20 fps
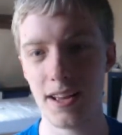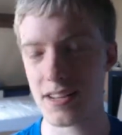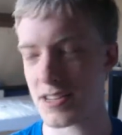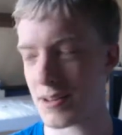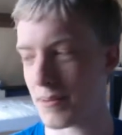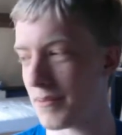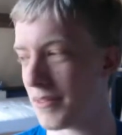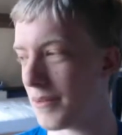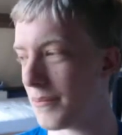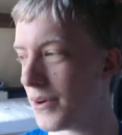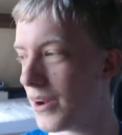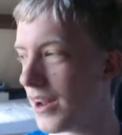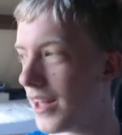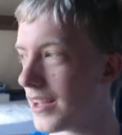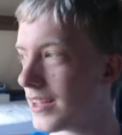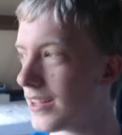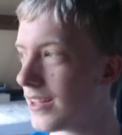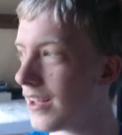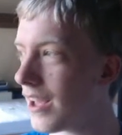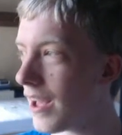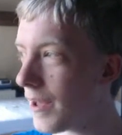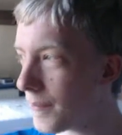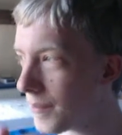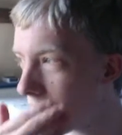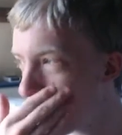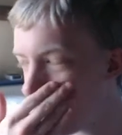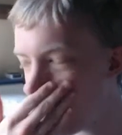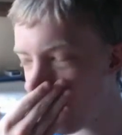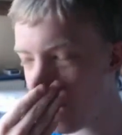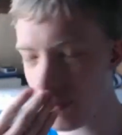some of them were like, "Yeah, I'm
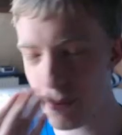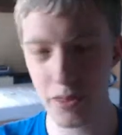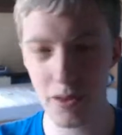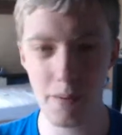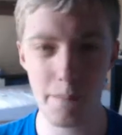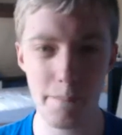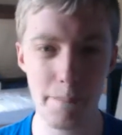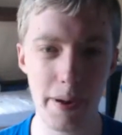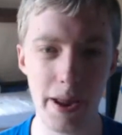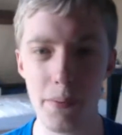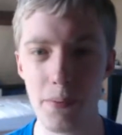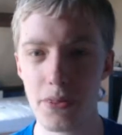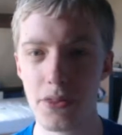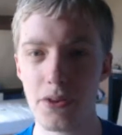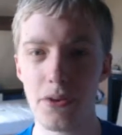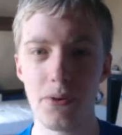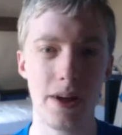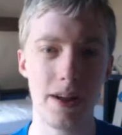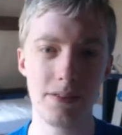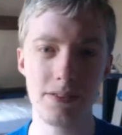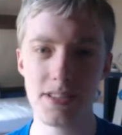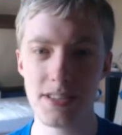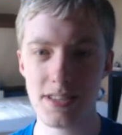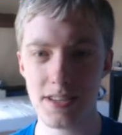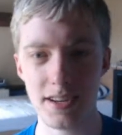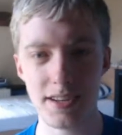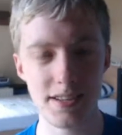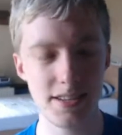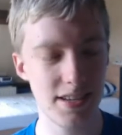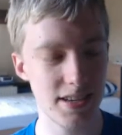gonna walk with you and play with you
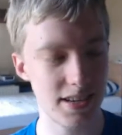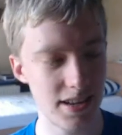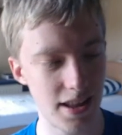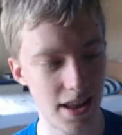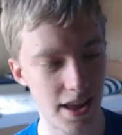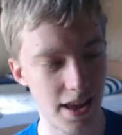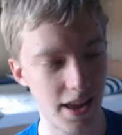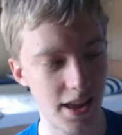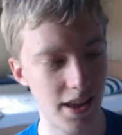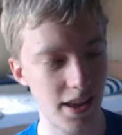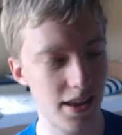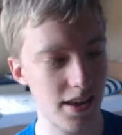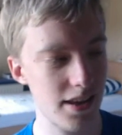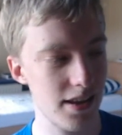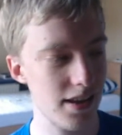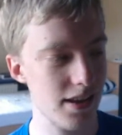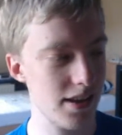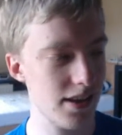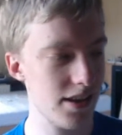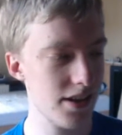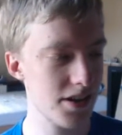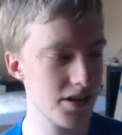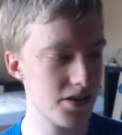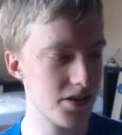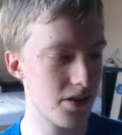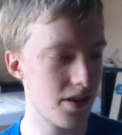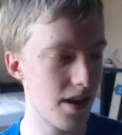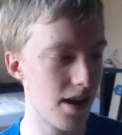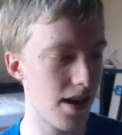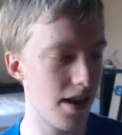outside today,
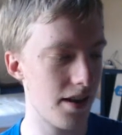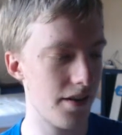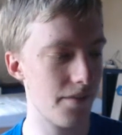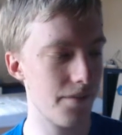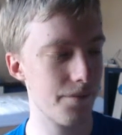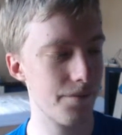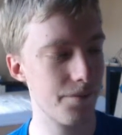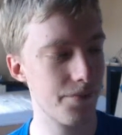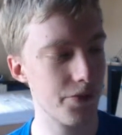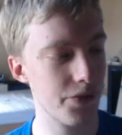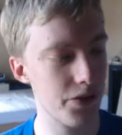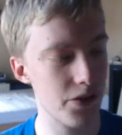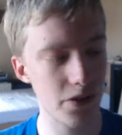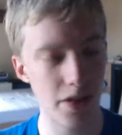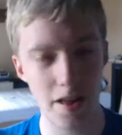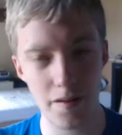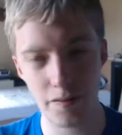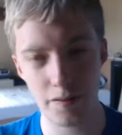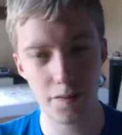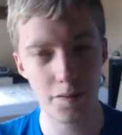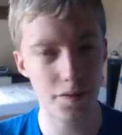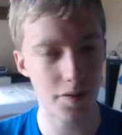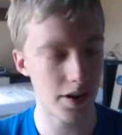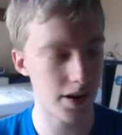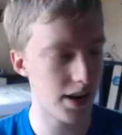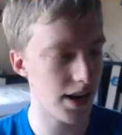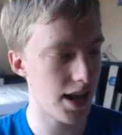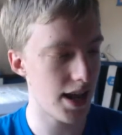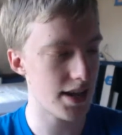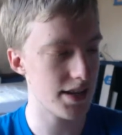so that you'll have a
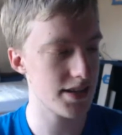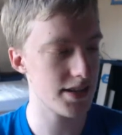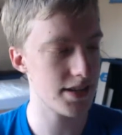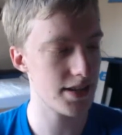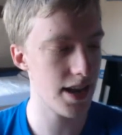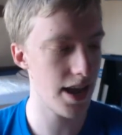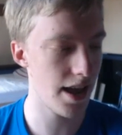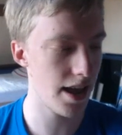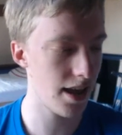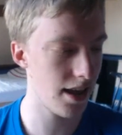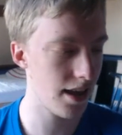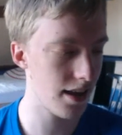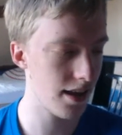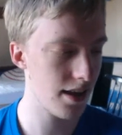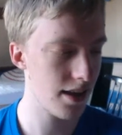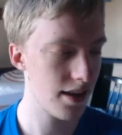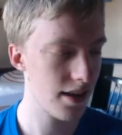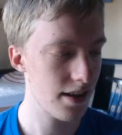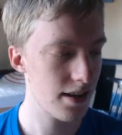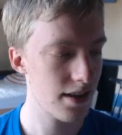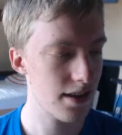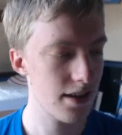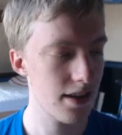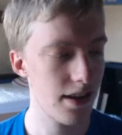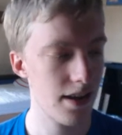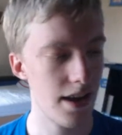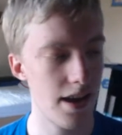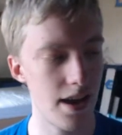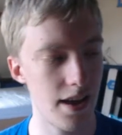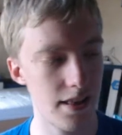fun last day,
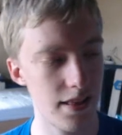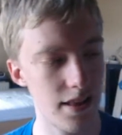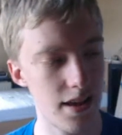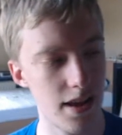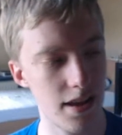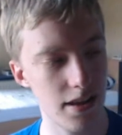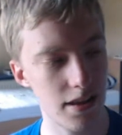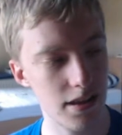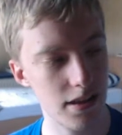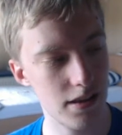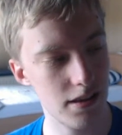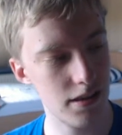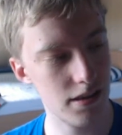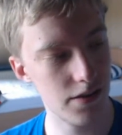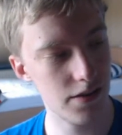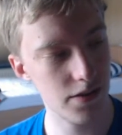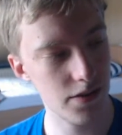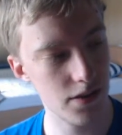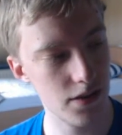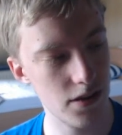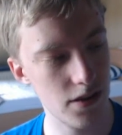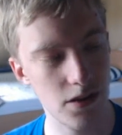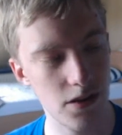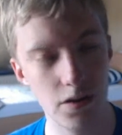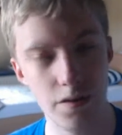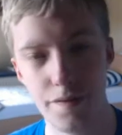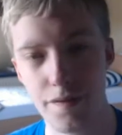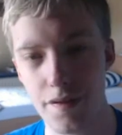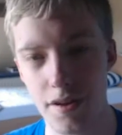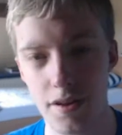and that
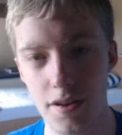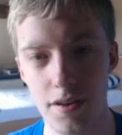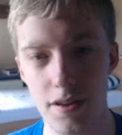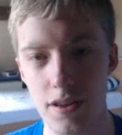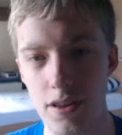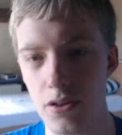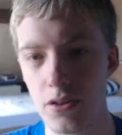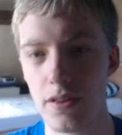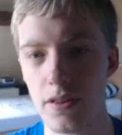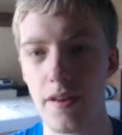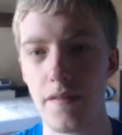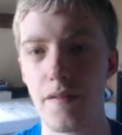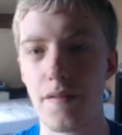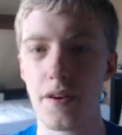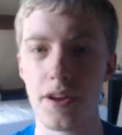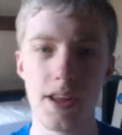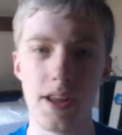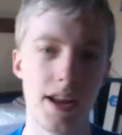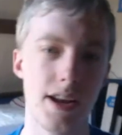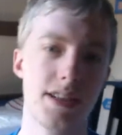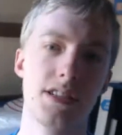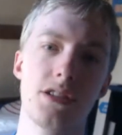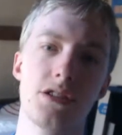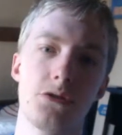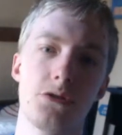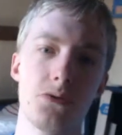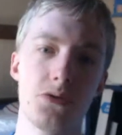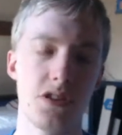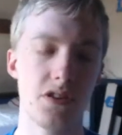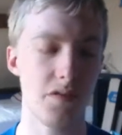you'll never forget us
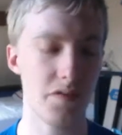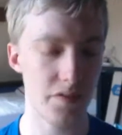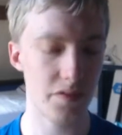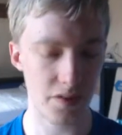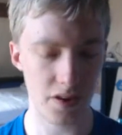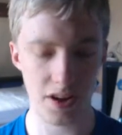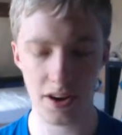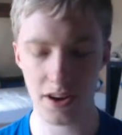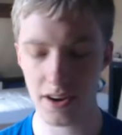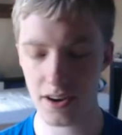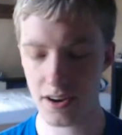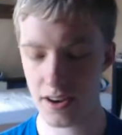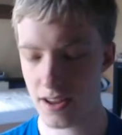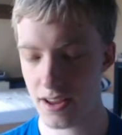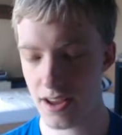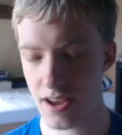because we're so fun."